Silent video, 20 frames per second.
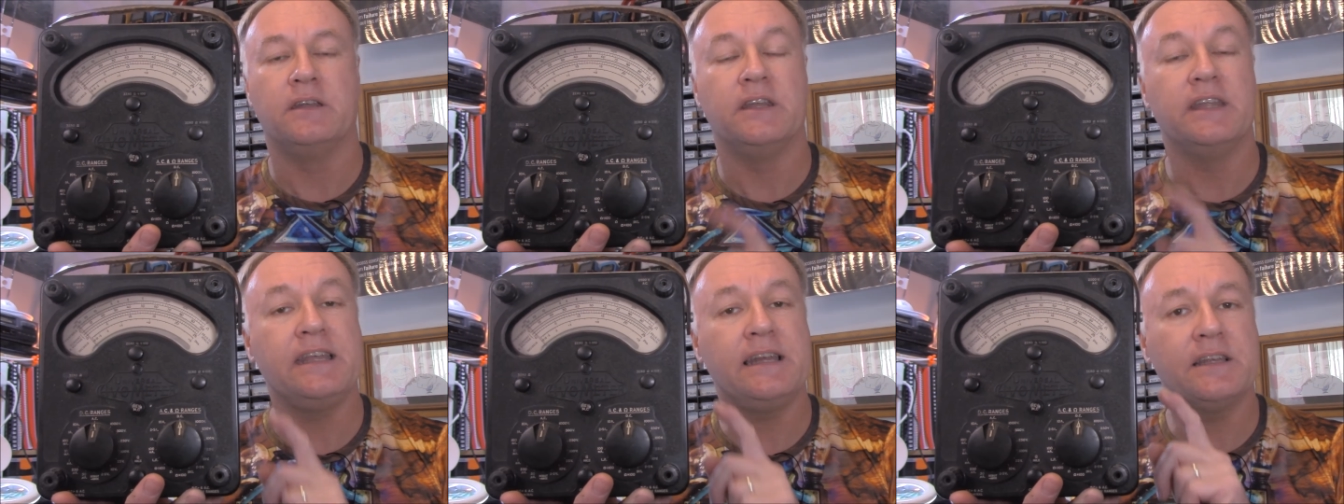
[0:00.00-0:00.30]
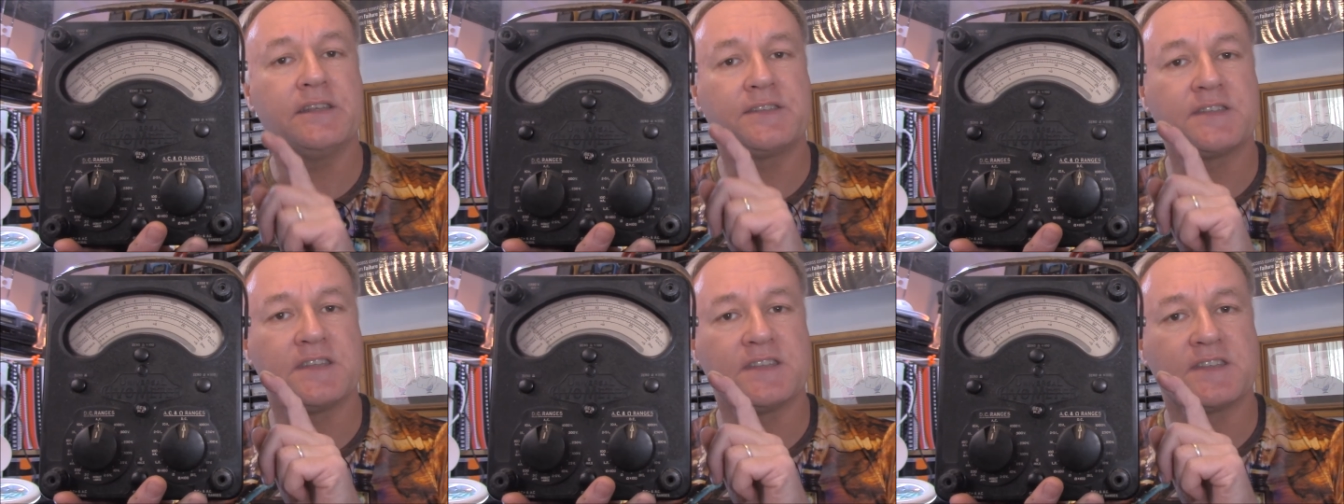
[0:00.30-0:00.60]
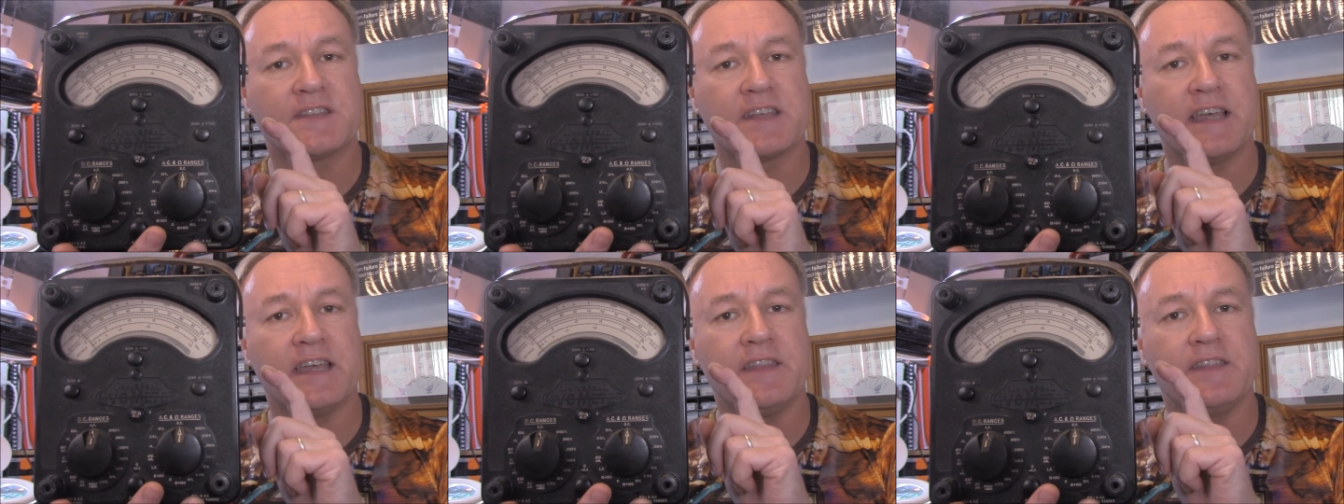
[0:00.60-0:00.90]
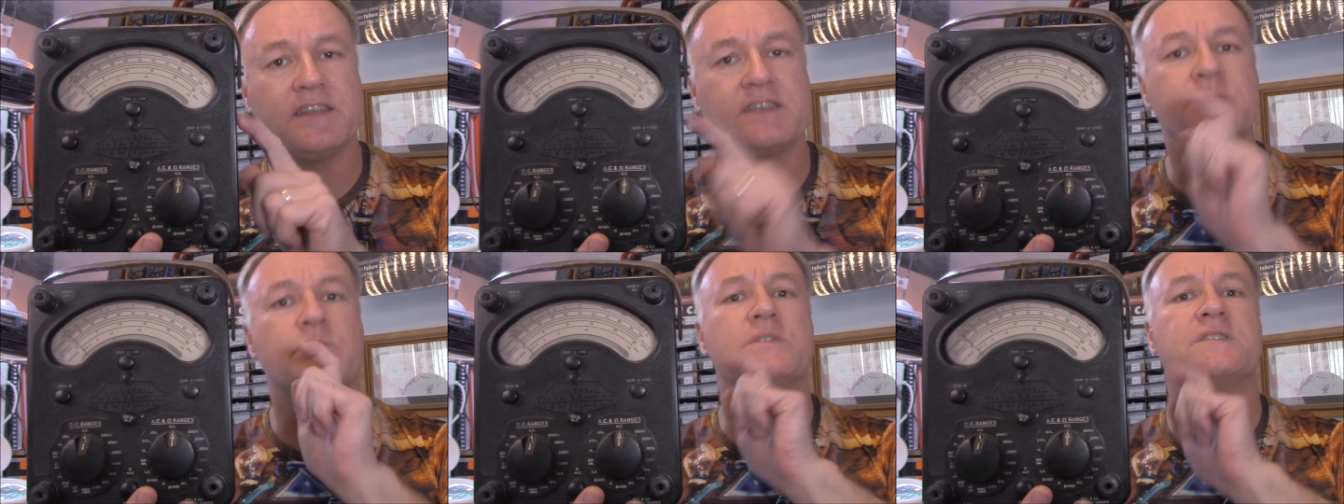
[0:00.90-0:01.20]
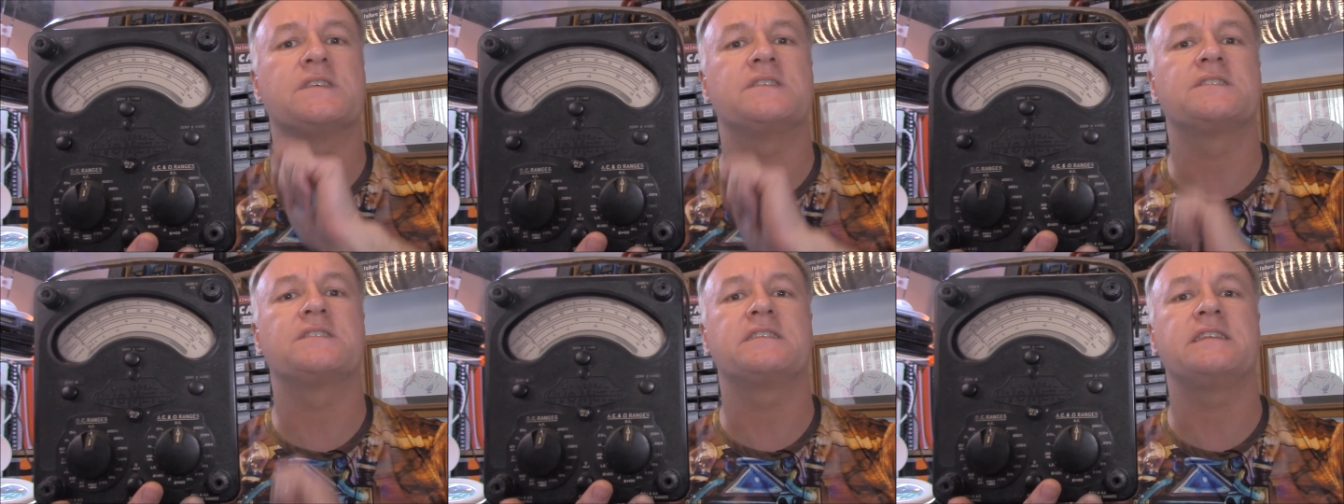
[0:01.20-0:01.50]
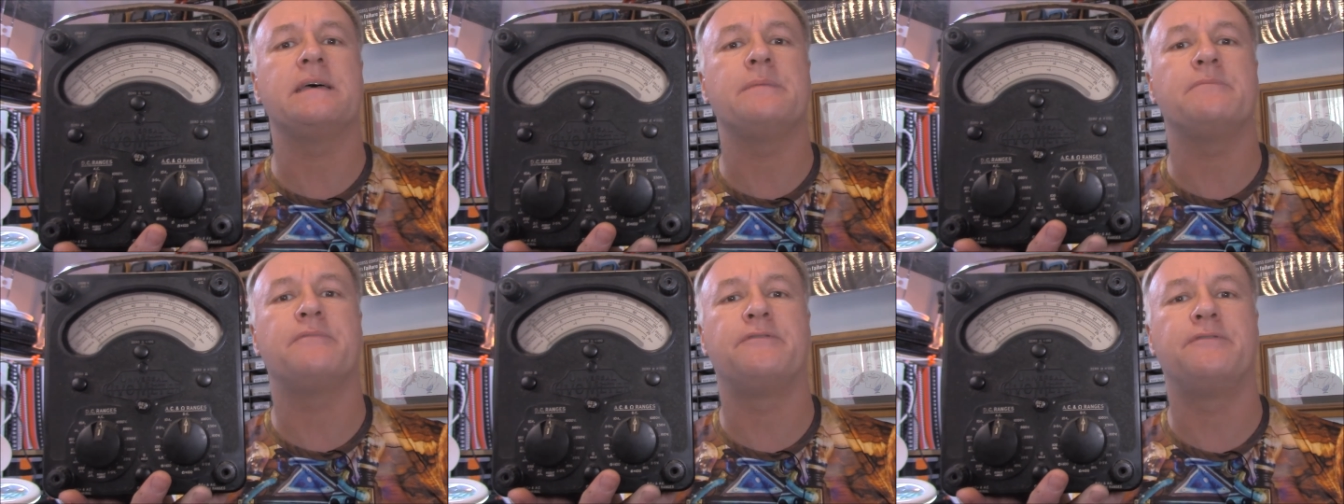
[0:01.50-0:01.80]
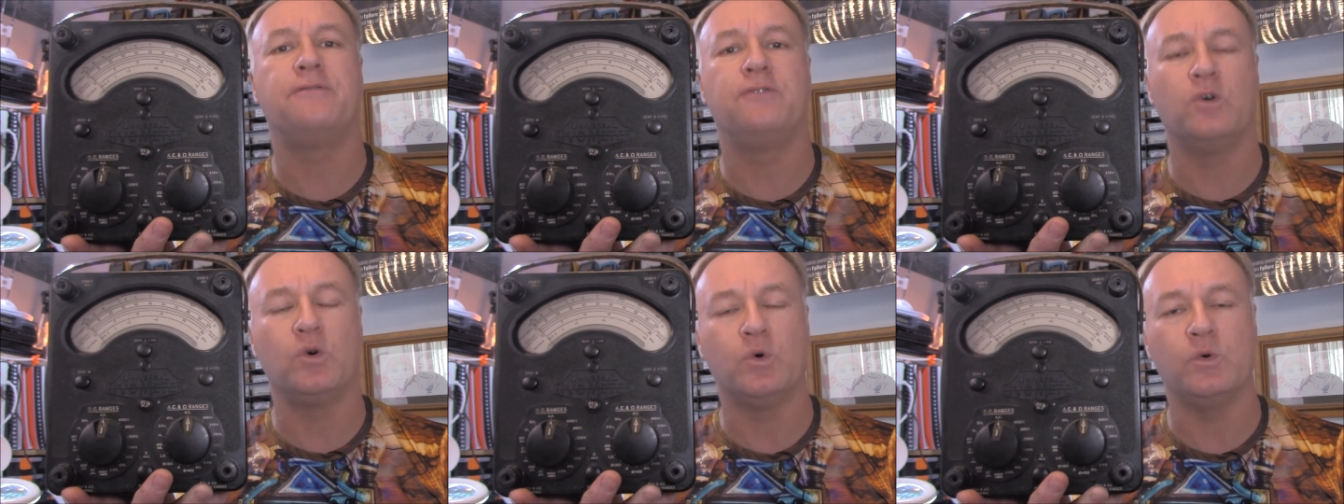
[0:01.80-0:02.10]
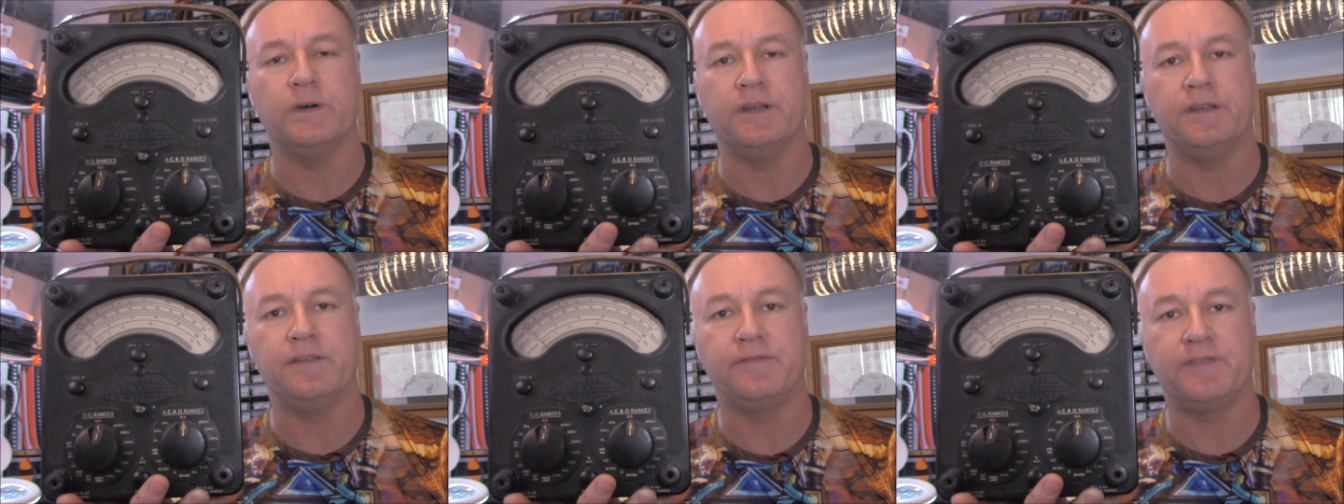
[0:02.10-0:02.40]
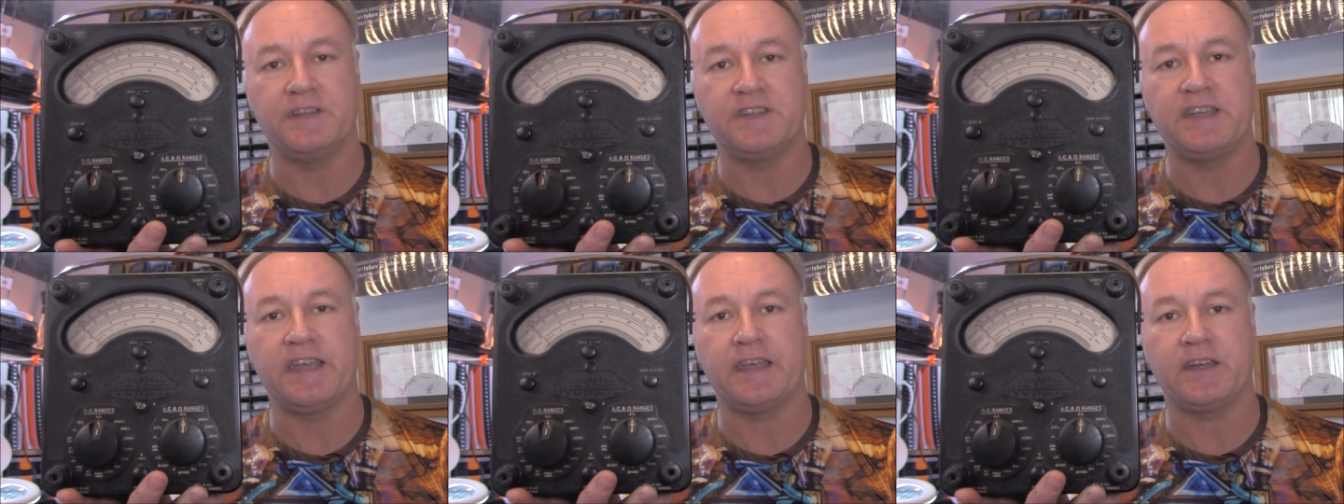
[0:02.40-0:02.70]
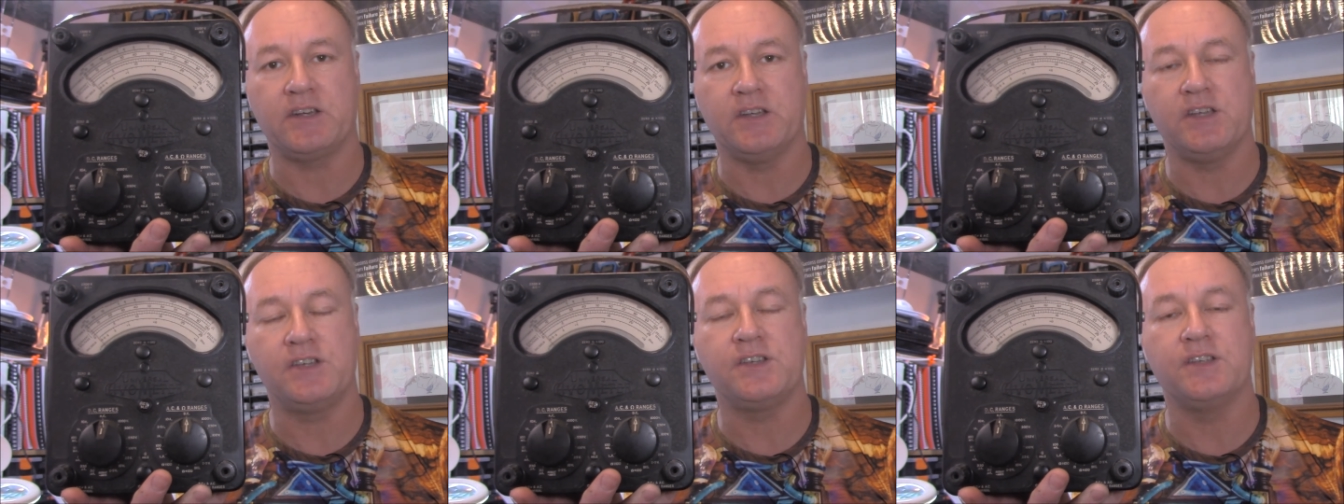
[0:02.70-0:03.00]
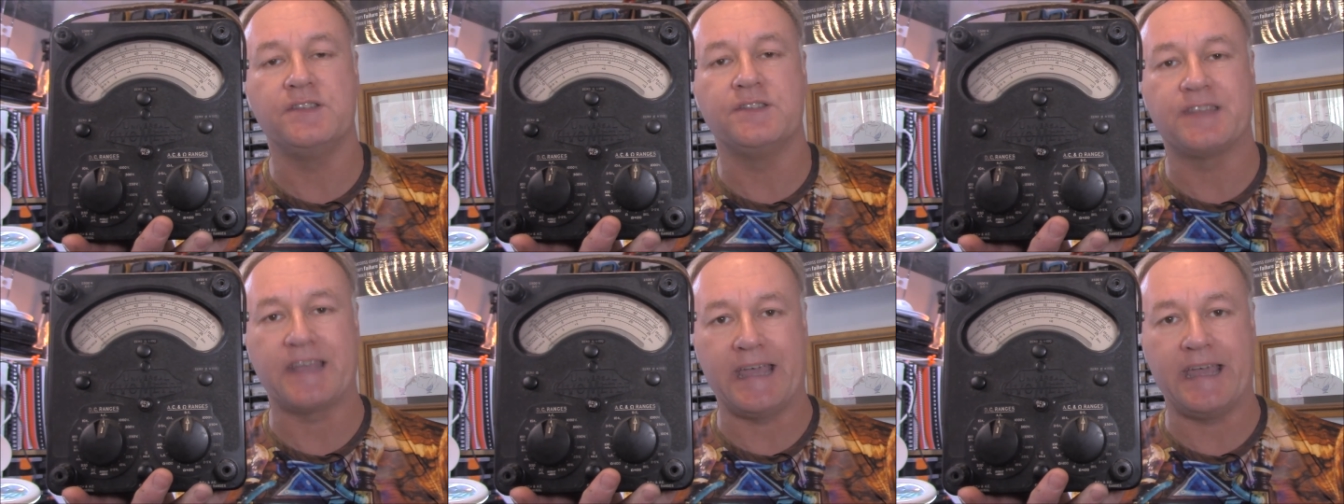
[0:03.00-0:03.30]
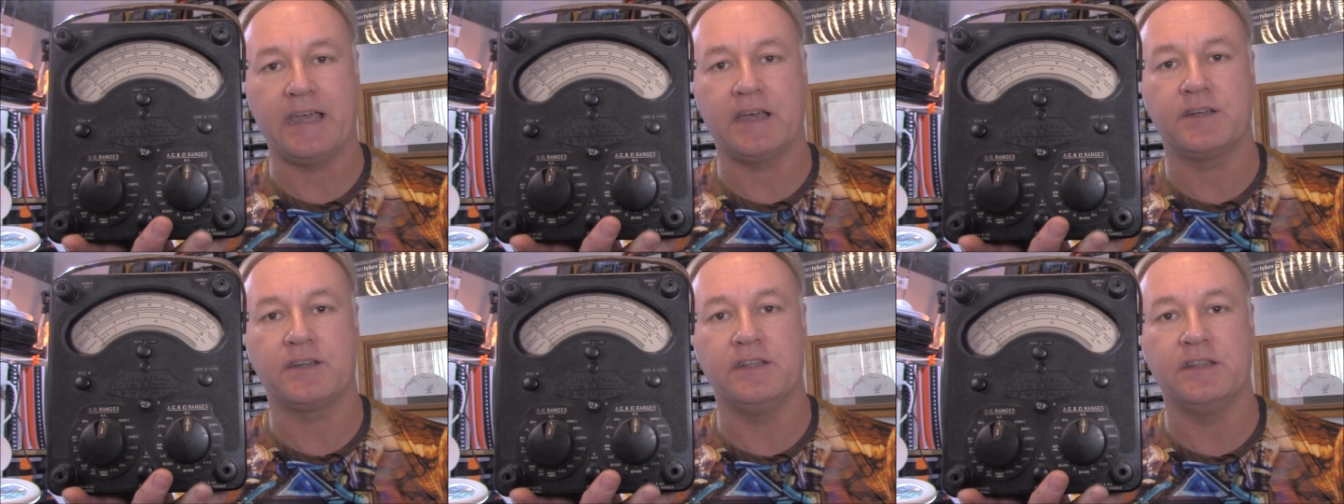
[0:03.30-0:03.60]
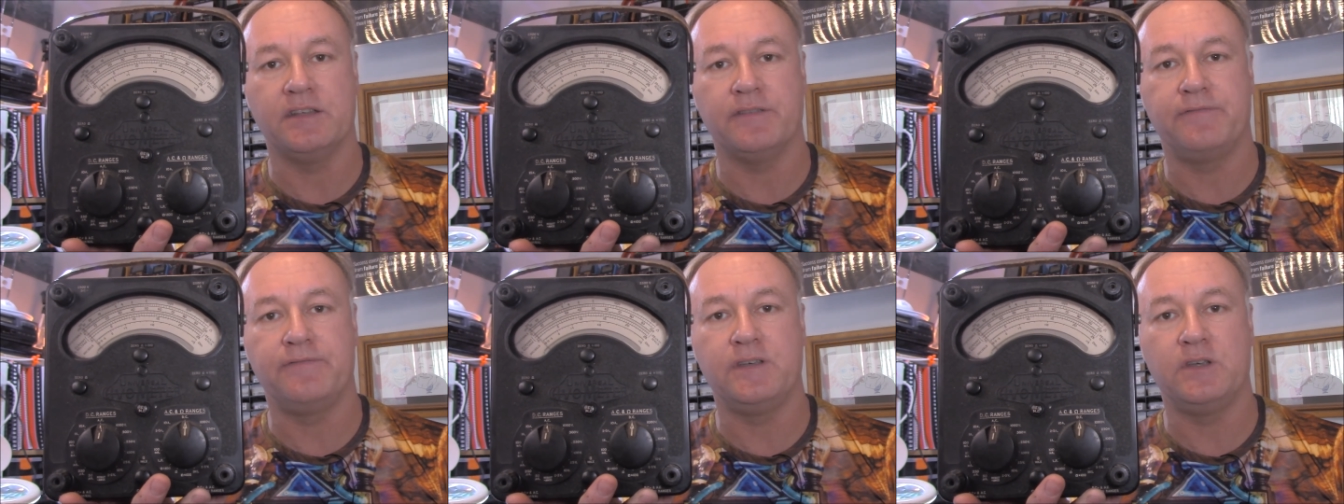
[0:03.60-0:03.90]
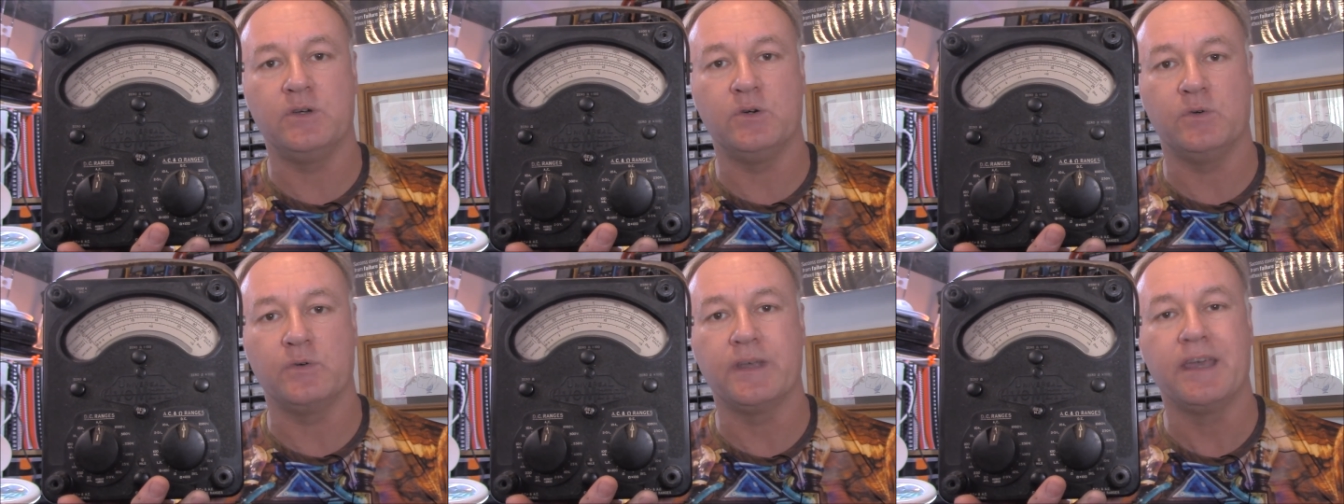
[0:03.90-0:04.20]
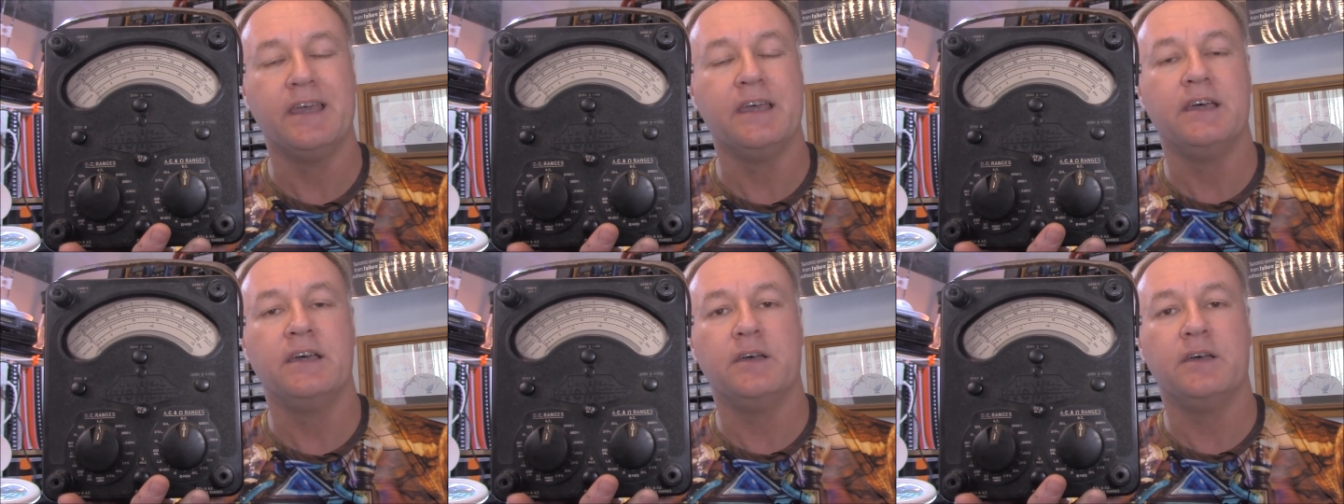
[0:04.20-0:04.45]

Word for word: Needless to say, this was a step forward for technicians out in the field.